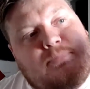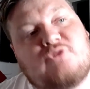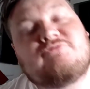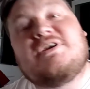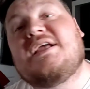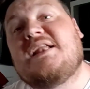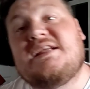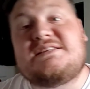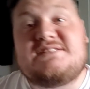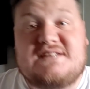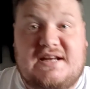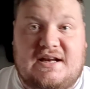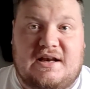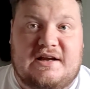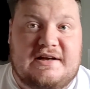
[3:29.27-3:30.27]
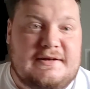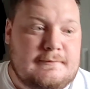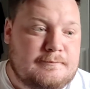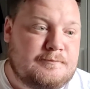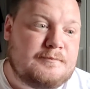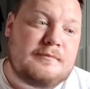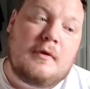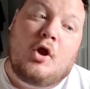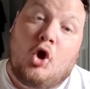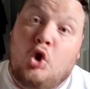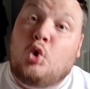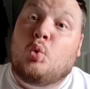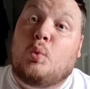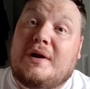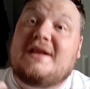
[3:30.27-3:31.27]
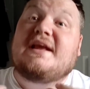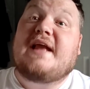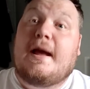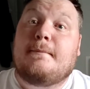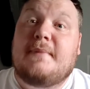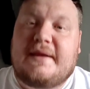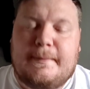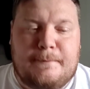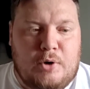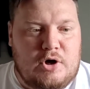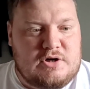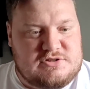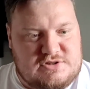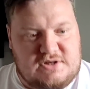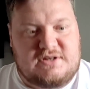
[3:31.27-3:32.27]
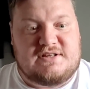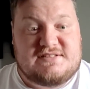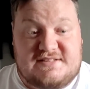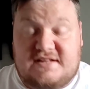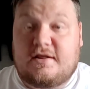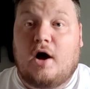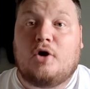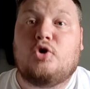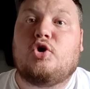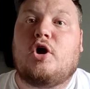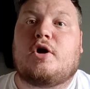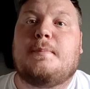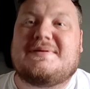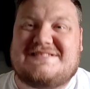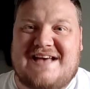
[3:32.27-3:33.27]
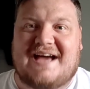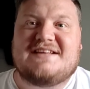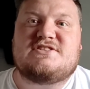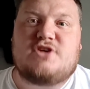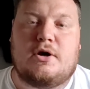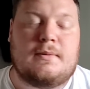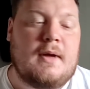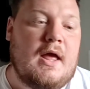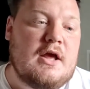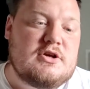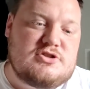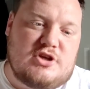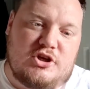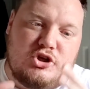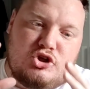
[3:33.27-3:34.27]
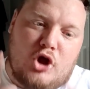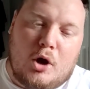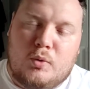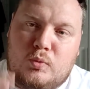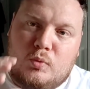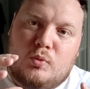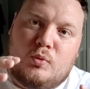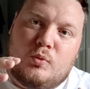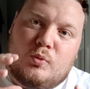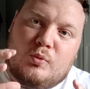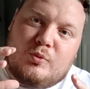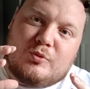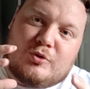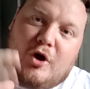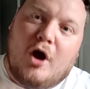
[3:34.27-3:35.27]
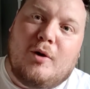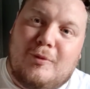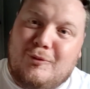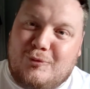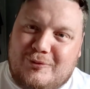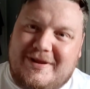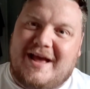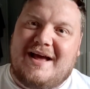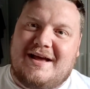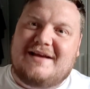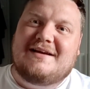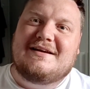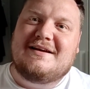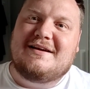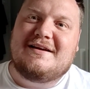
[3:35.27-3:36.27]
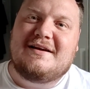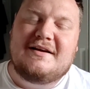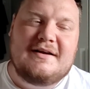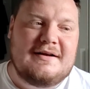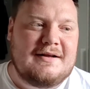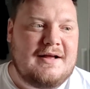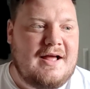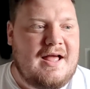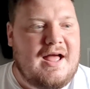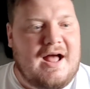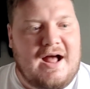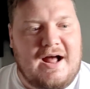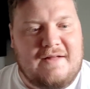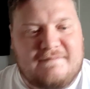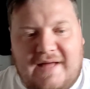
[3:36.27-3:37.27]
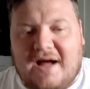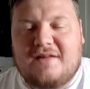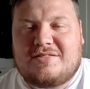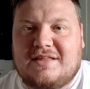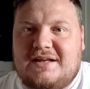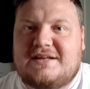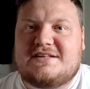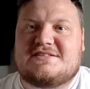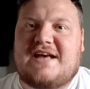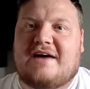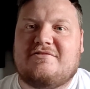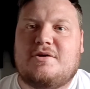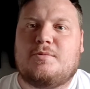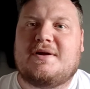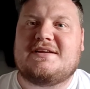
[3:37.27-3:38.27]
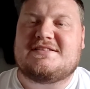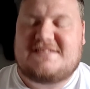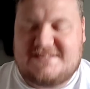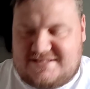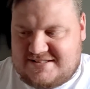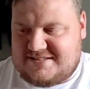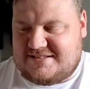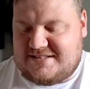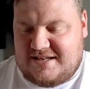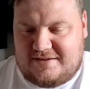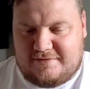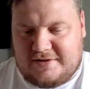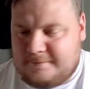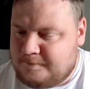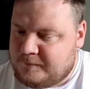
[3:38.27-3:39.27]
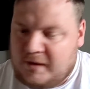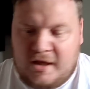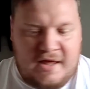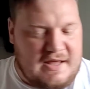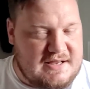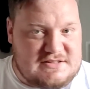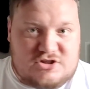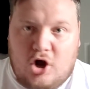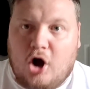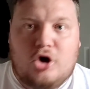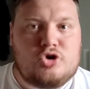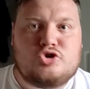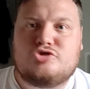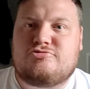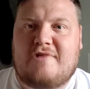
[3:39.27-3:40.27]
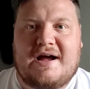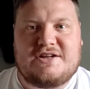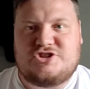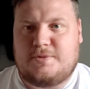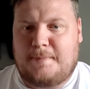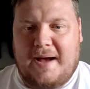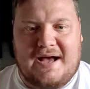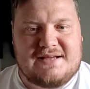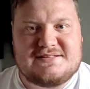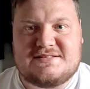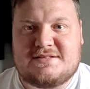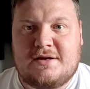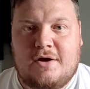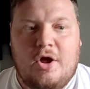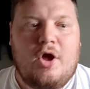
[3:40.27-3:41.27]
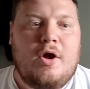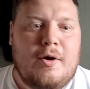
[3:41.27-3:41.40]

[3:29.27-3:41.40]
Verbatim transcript: But realistically, when you get me in person, you see that I look like a potato. So you don't go, oh, yeah. And that, I think, is Harry Winks. He's deceiving. He's got a good range of pass.